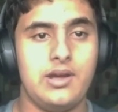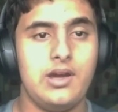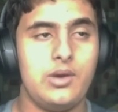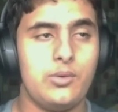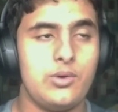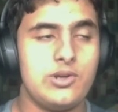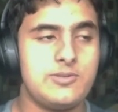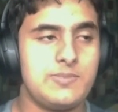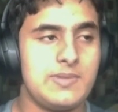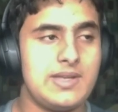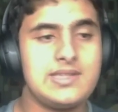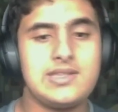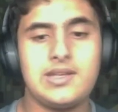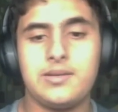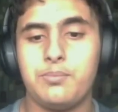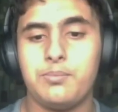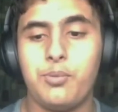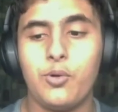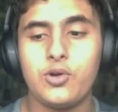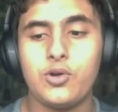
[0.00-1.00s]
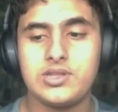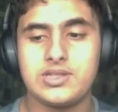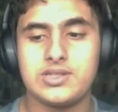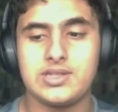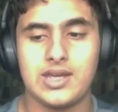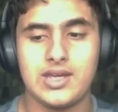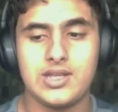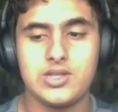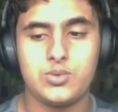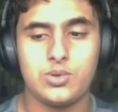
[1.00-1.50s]
which means that both
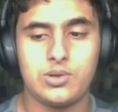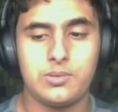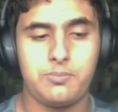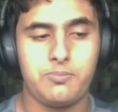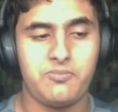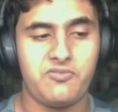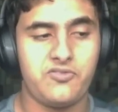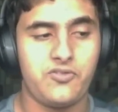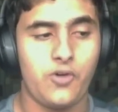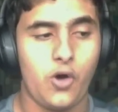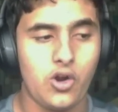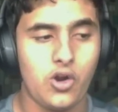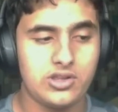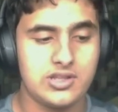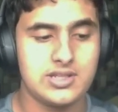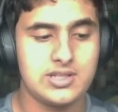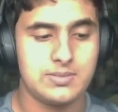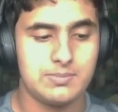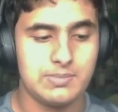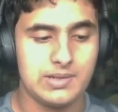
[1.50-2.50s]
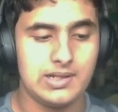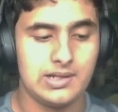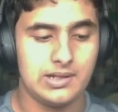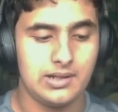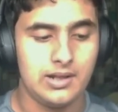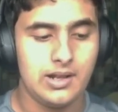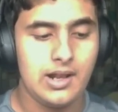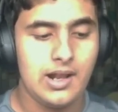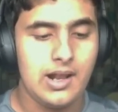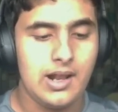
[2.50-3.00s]
sides were for this bill,
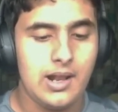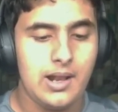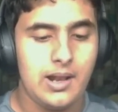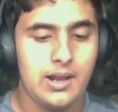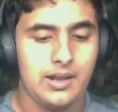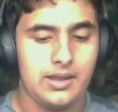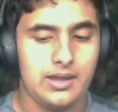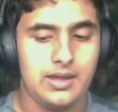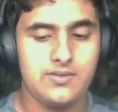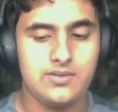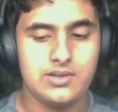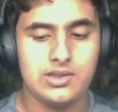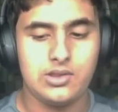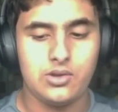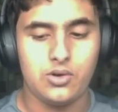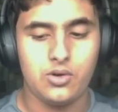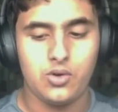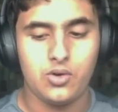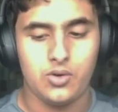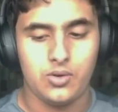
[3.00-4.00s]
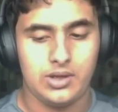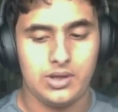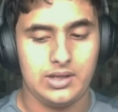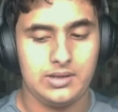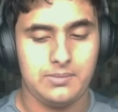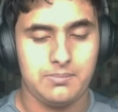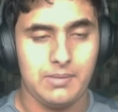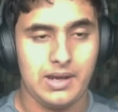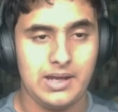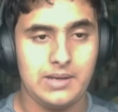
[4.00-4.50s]
even though
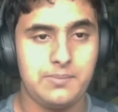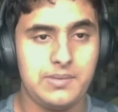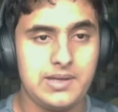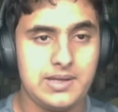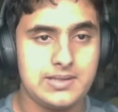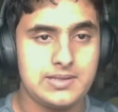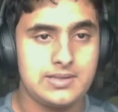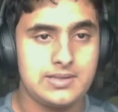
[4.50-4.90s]
it might be,